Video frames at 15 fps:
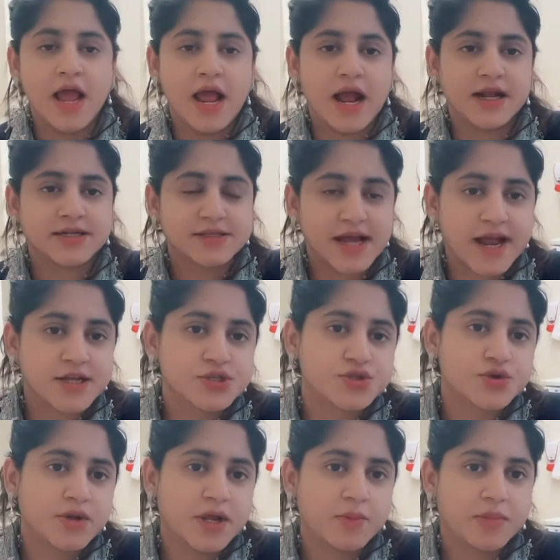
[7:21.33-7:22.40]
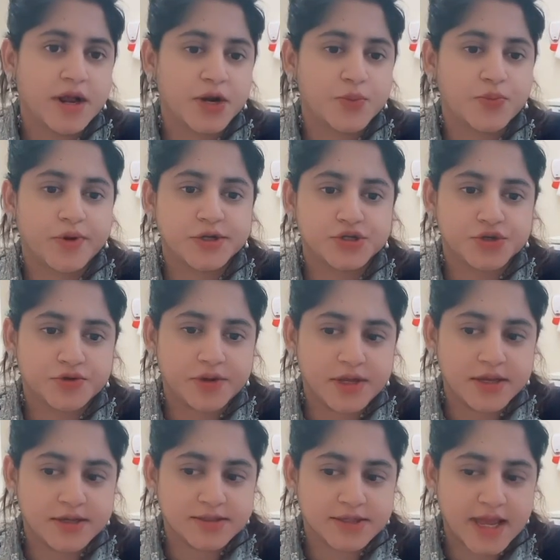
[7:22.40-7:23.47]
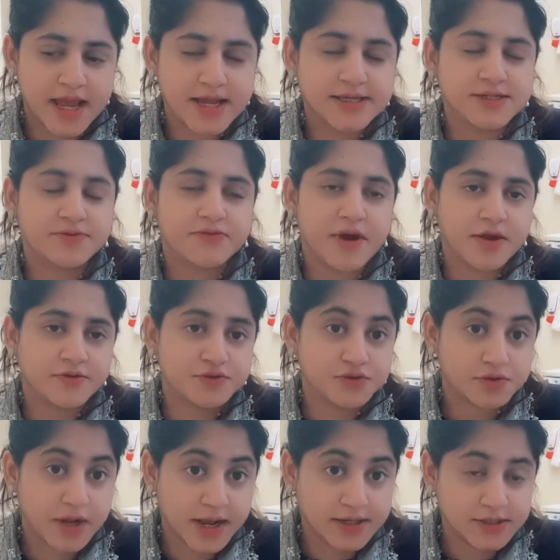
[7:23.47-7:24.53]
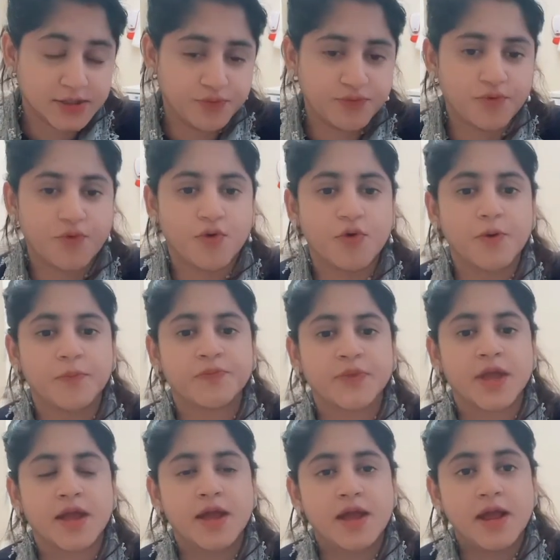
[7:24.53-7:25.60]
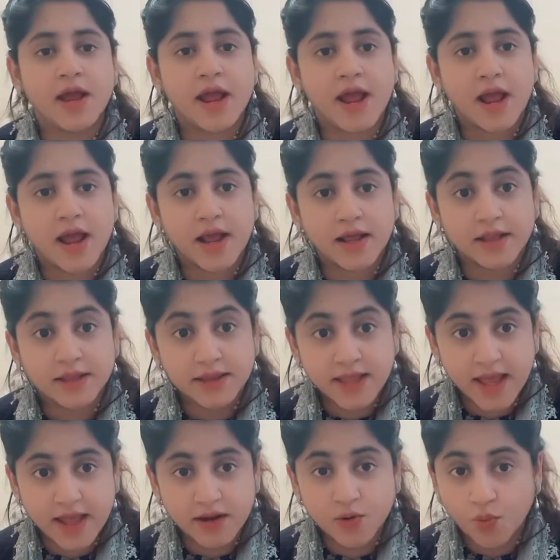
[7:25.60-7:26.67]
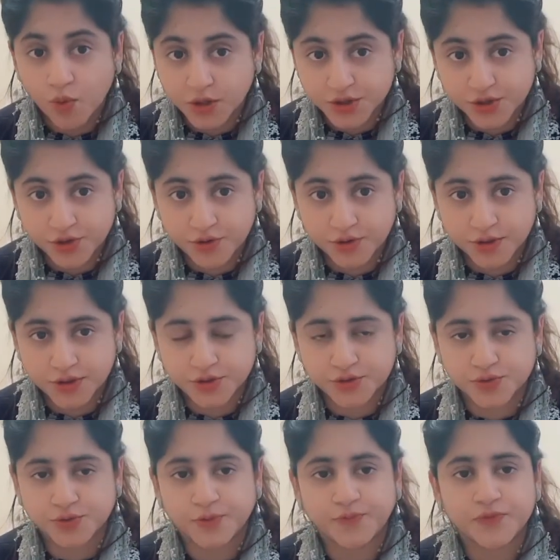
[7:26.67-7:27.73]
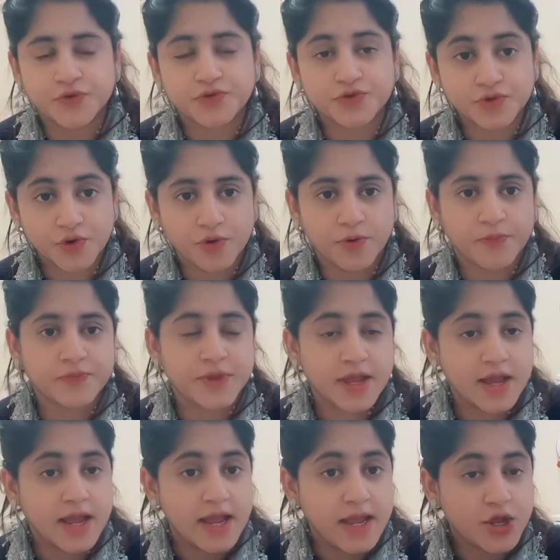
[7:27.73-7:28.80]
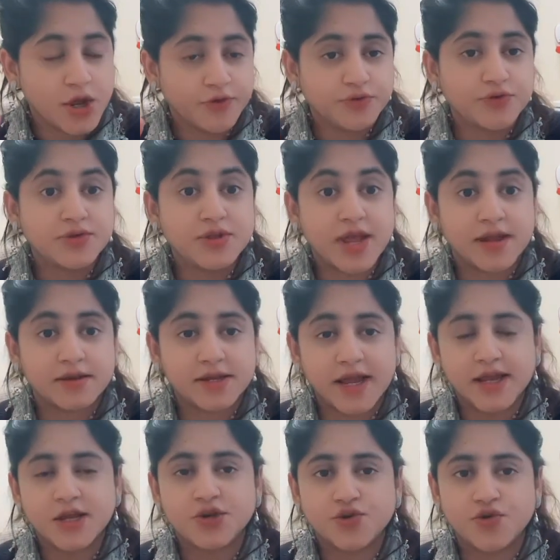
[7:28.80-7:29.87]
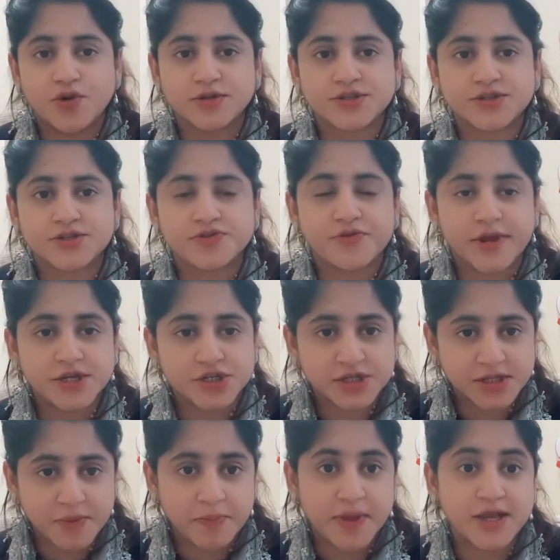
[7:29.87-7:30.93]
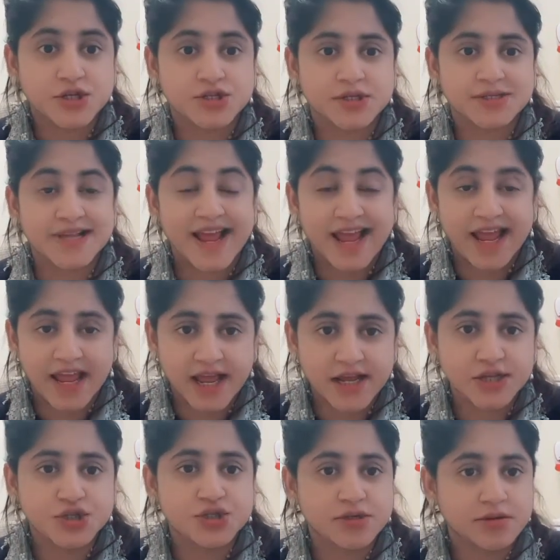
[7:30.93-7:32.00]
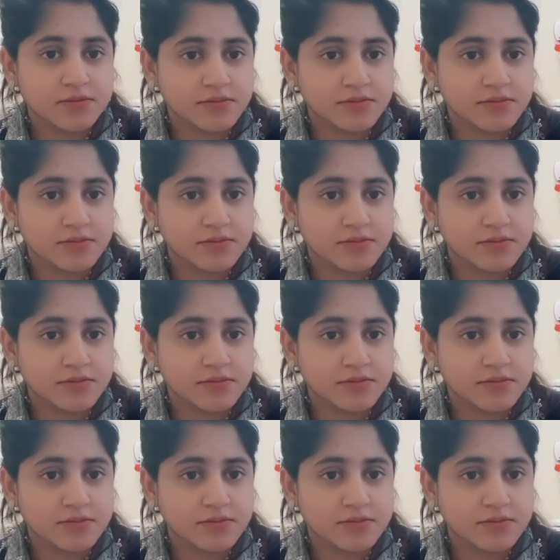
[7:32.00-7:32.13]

and diastolic blood pressure is 85 to 94, then what you're going to do? So you have to take into consideration the patient's age,